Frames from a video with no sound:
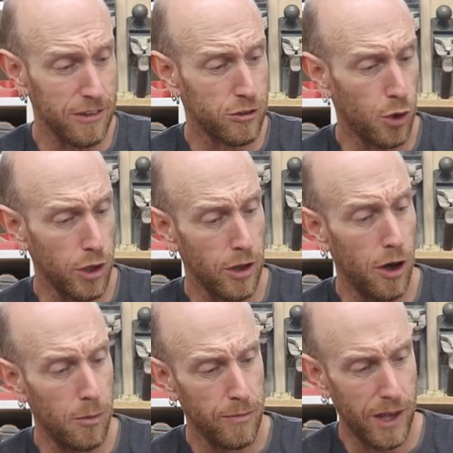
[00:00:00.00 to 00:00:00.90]
is torn
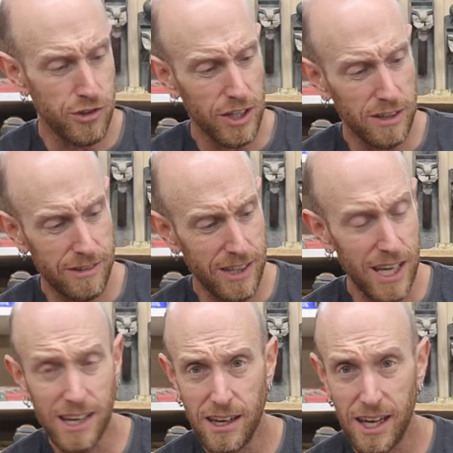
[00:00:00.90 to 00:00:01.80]
though, as you can
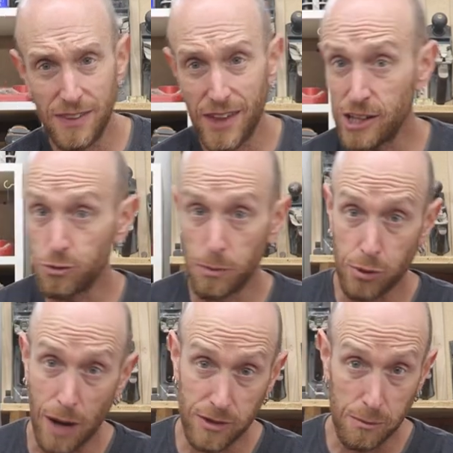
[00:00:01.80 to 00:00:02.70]
see, and that's what
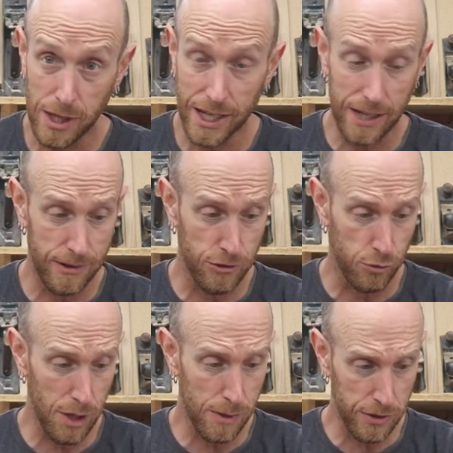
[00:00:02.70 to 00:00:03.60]
prompted me to get
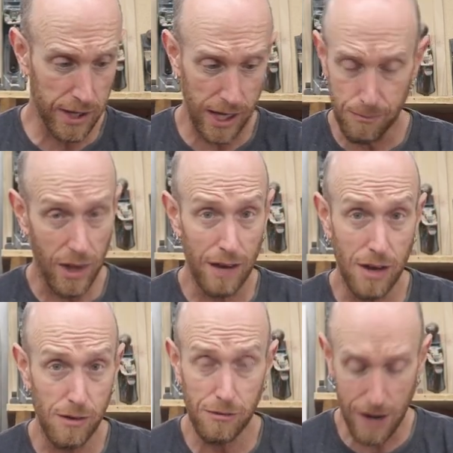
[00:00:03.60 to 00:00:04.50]
this rebuild kit. I've
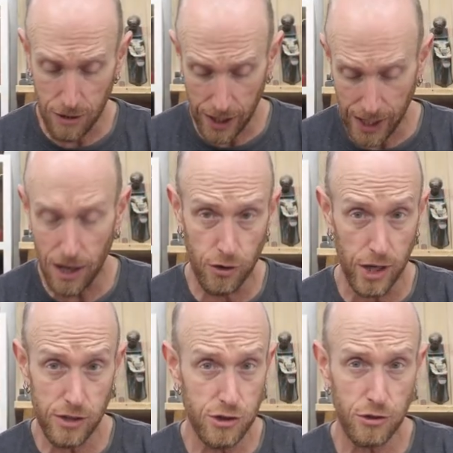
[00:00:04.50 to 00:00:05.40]
never found any other
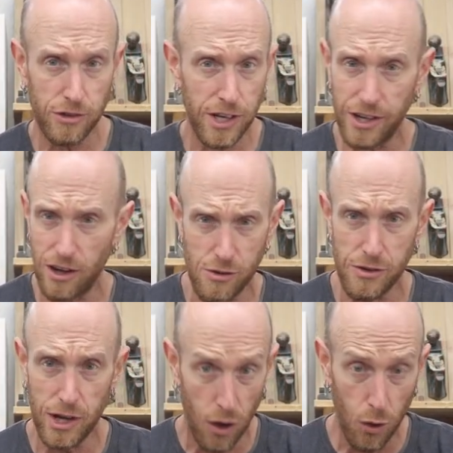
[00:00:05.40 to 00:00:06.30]
issues in here other
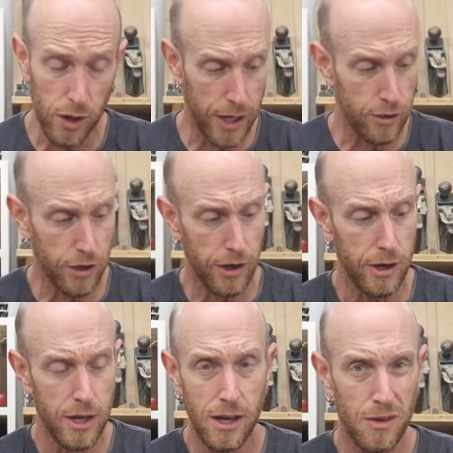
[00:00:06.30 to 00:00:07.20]
than a whole lot of
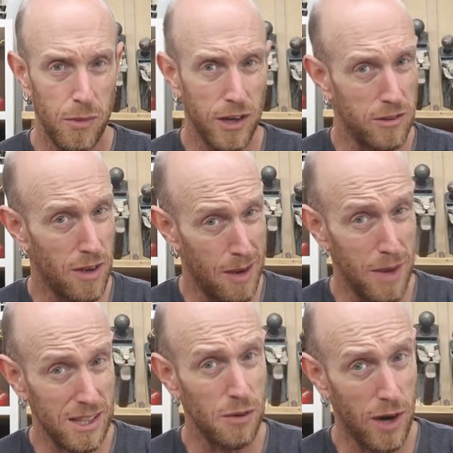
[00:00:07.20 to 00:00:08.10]
dirt, but I
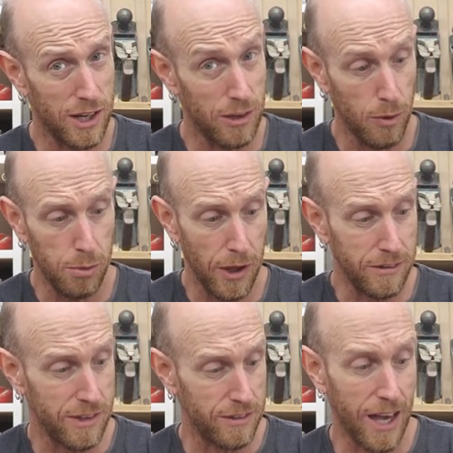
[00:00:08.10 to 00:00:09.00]
mainly wanted to
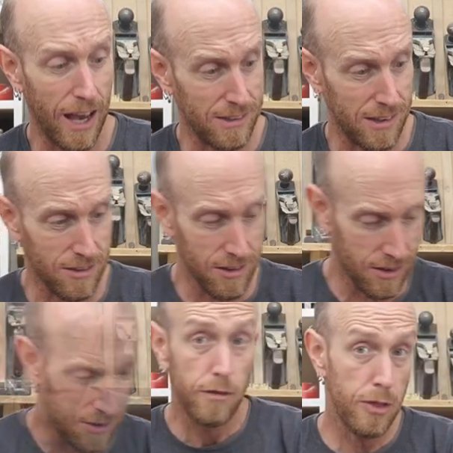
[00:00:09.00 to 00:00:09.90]
replace these gaskets.
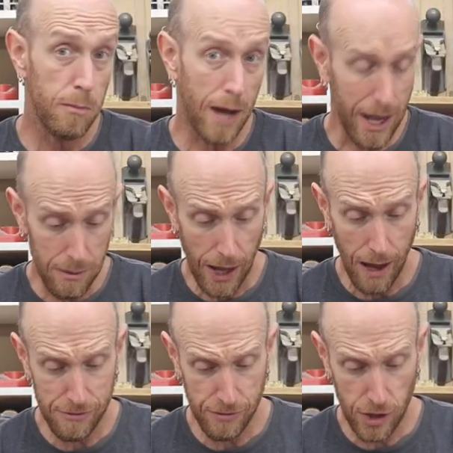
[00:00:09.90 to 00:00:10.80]
The bottom
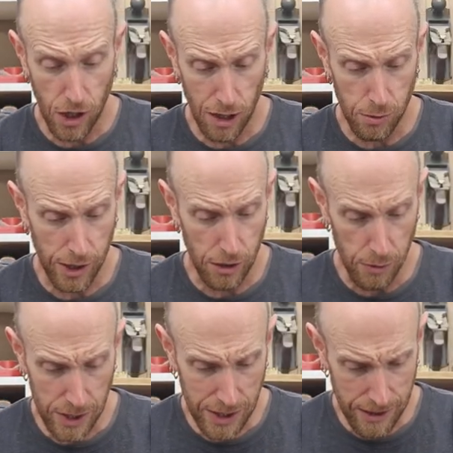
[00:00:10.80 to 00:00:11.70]
half of the carburetor
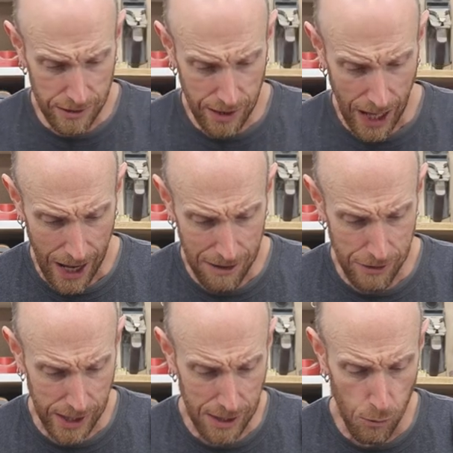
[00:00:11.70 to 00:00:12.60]
really doesn't have
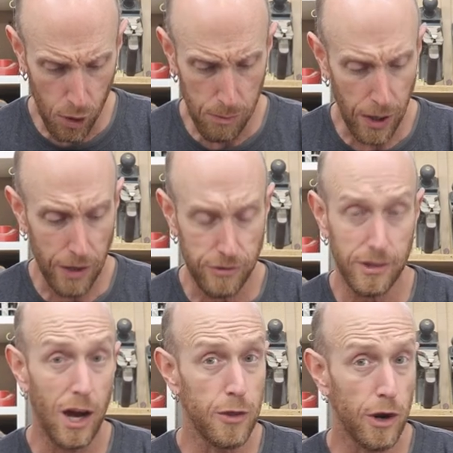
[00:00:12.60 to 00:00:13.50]
any more
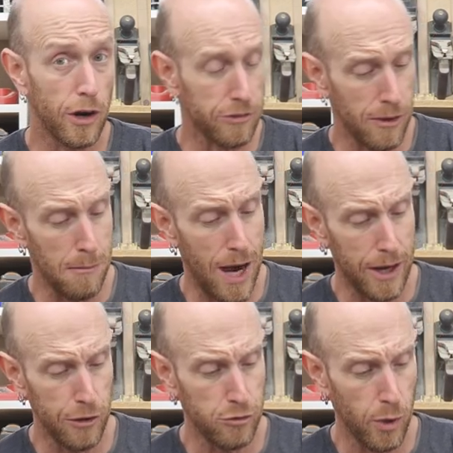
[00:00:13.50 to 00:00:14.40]
parts. Now, there are some
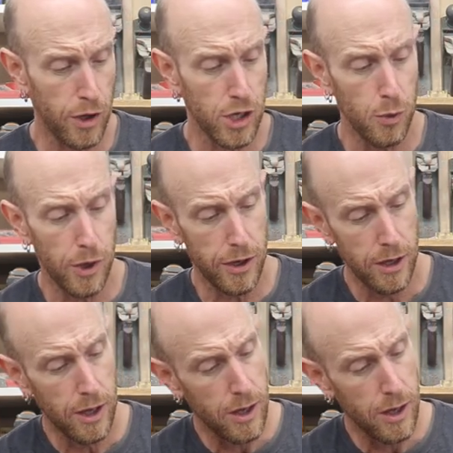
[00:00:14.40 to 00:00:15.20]
models where you would